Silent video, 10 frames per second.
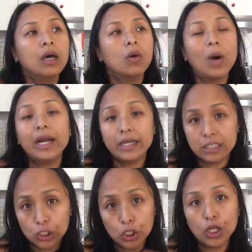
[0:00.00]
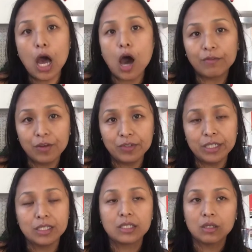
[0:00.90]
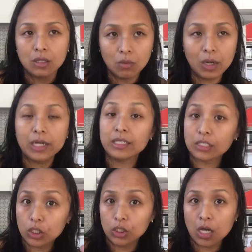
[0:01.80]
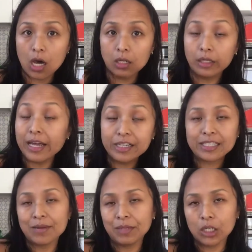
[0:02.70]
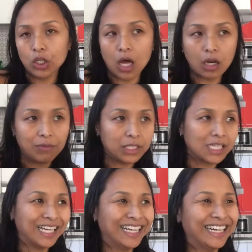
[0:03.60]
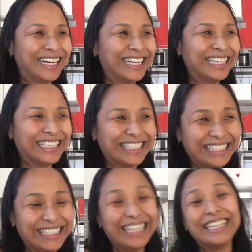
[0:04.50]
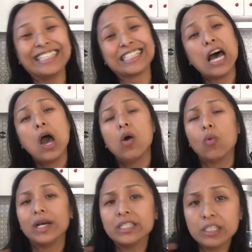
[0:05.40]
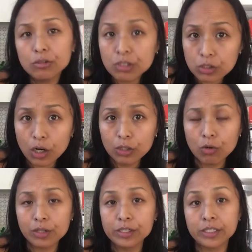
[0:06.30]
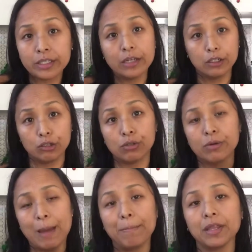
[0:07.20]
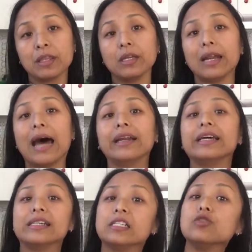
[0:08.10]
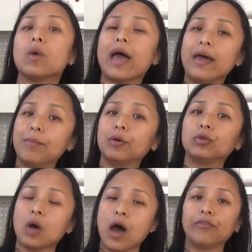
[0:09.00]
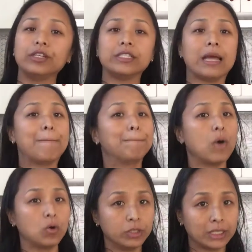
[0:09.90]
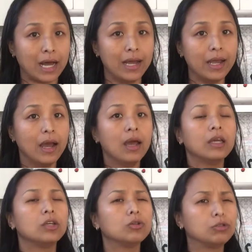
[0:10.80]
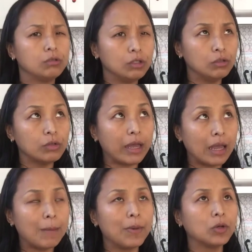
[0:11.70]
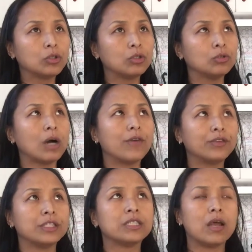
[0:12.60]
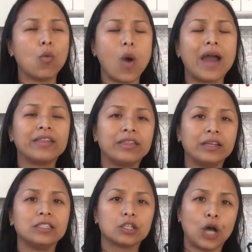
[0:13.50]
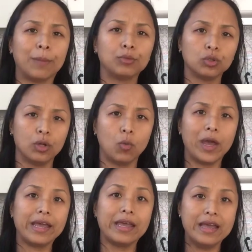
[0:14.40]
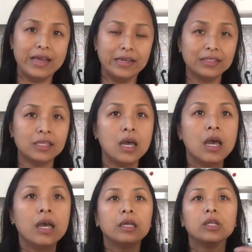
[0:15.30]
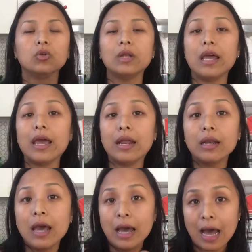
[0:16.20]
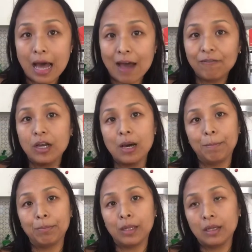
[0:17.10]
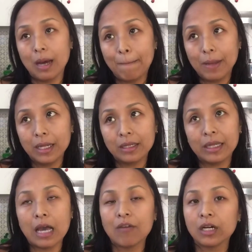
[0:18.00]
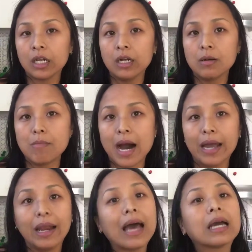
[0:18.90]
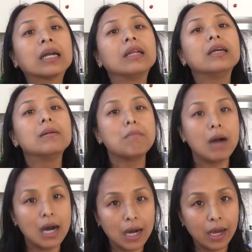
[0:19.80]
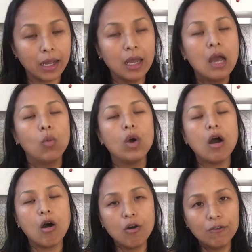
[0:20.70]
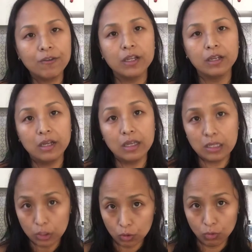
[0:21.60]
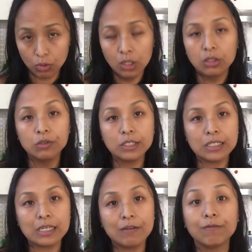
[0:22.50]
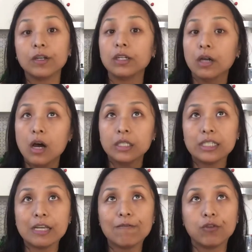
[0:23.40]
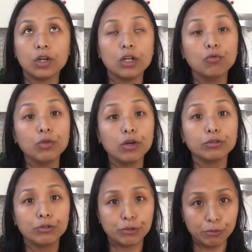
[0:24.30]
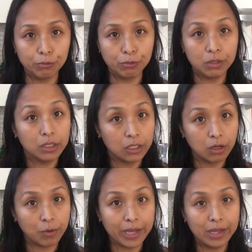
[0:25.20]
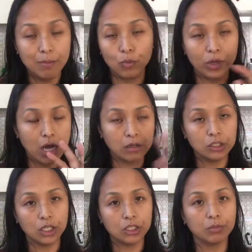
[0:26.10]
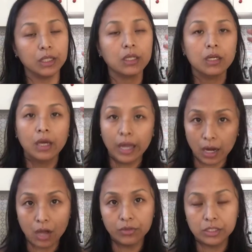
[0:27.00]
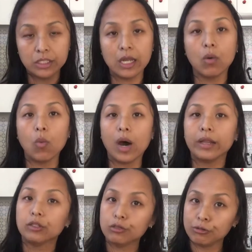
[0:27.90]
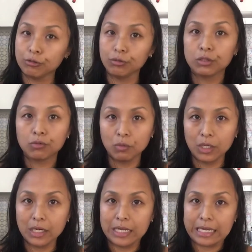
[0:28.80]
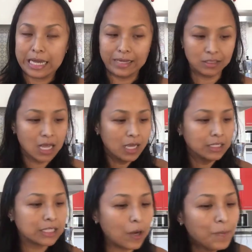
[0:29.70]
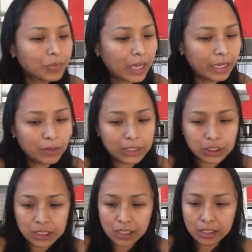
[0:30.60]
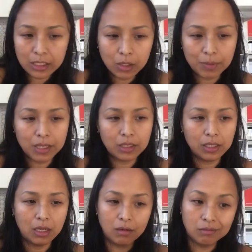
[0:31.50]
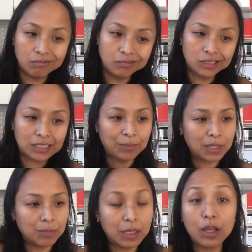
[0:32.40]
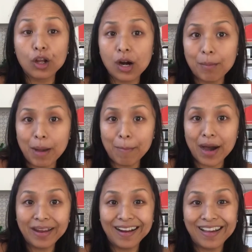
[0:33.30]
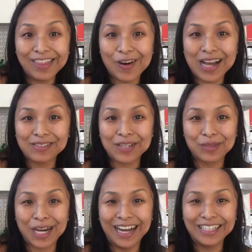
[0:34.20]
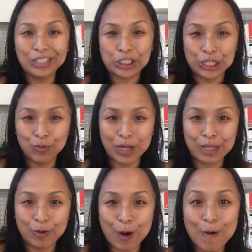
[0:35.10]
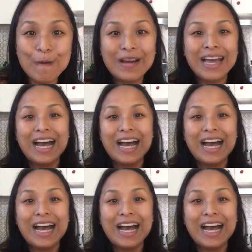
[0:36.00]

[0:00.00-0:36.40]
What is good out of this? there is something good out of this. Is once you start to understand the true empathy, that is, you able to understand both sides, you able to understand why things come to the way it is, you then have the ability of clear mind. That clear mind will often lead you to seek for the real truth, you know what, without a judgment, and understand what truth really is. So anyway, just a little bit, something been lingering on my mind, and I thought I have some time to share with you all.